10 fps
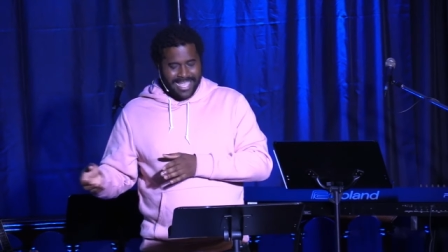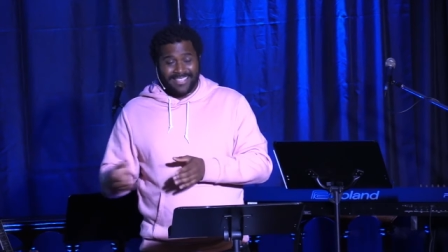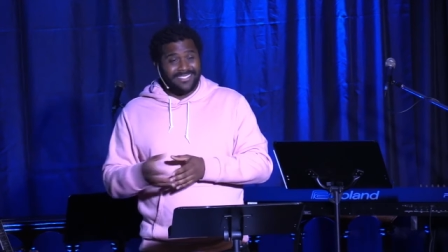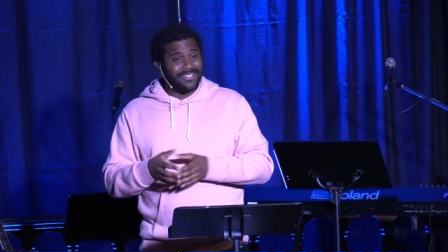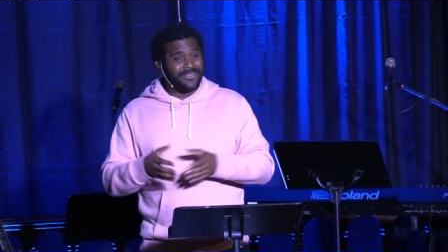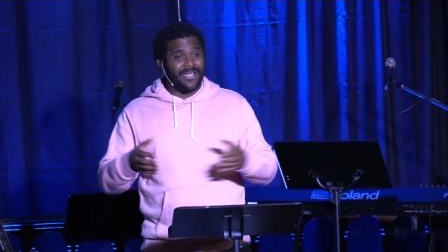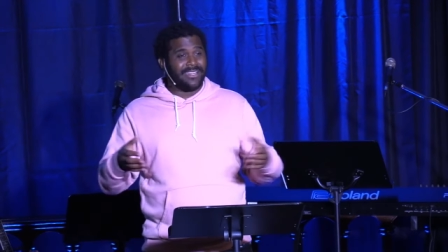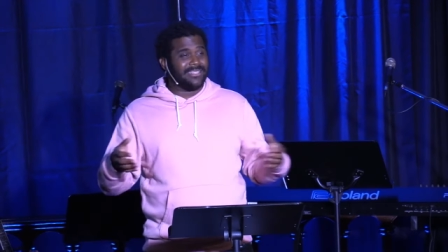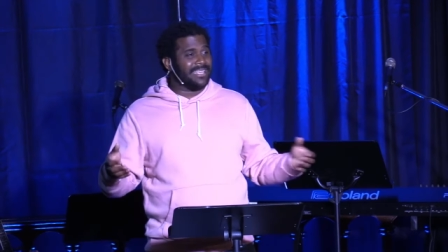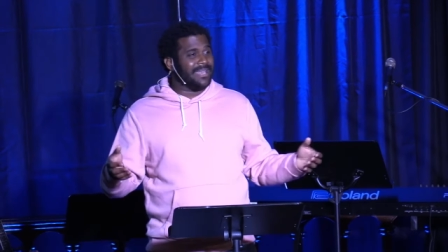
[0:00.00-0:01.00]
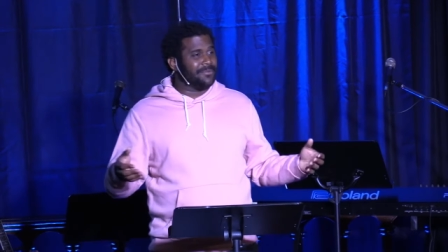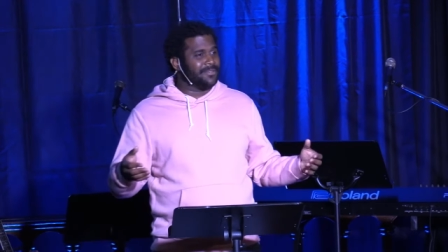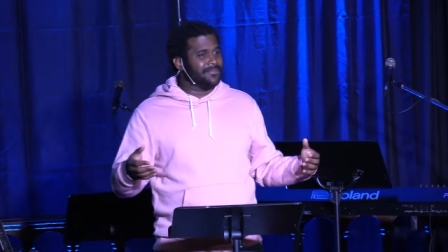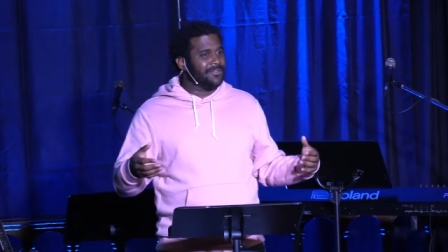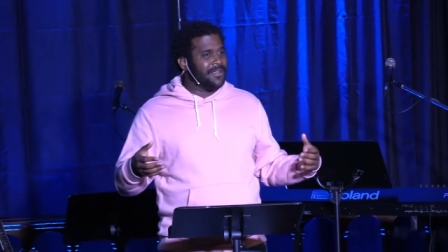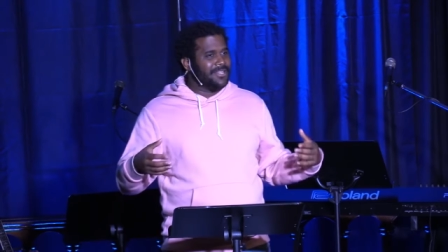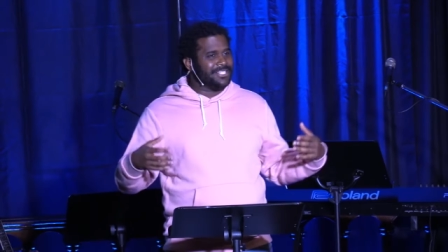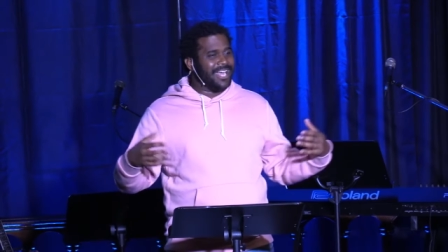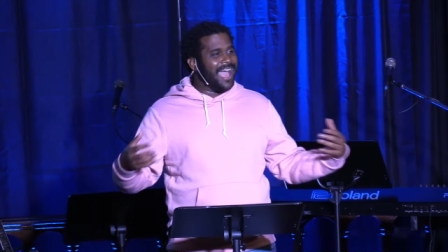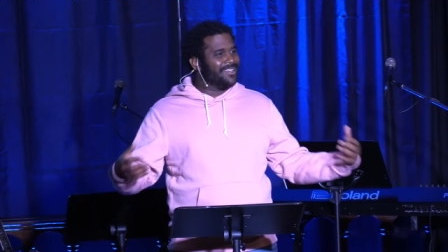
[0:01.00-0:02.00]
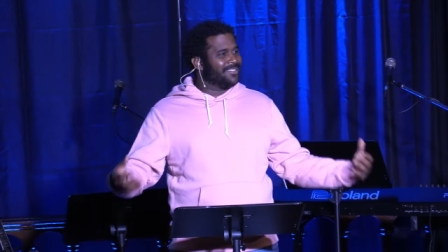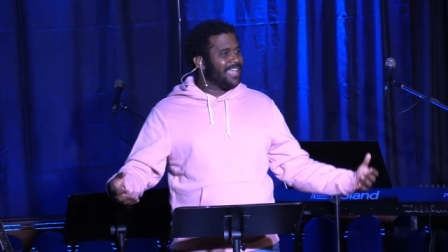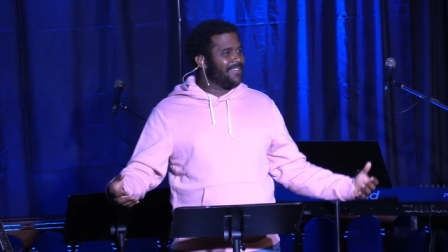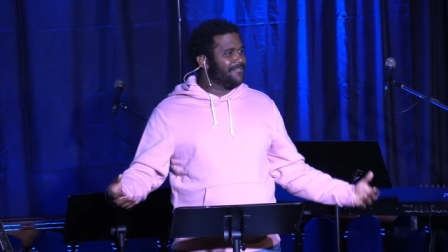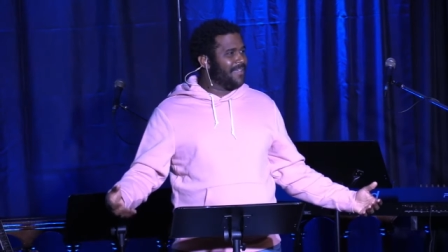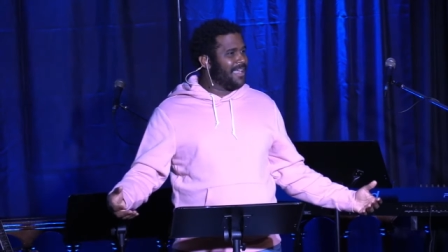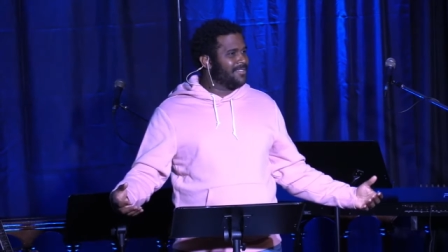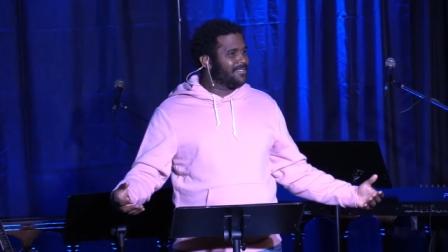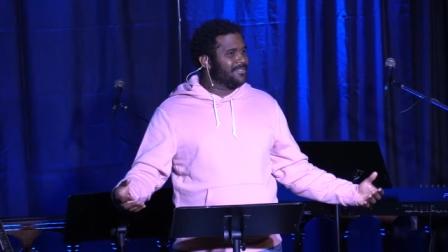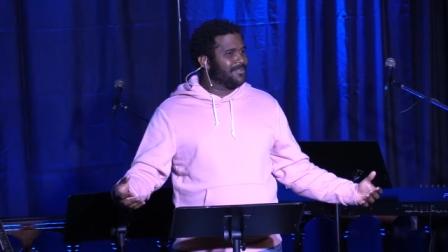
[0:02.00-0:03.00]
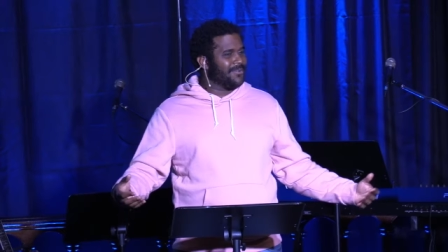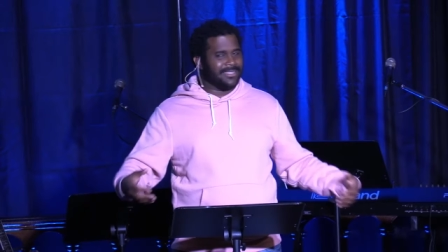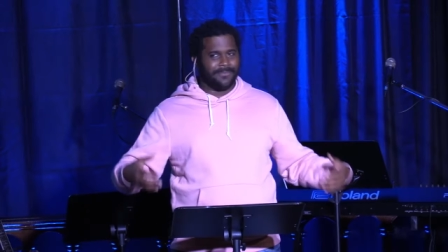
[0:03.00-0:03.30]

And this is a great example of childlike faith, right?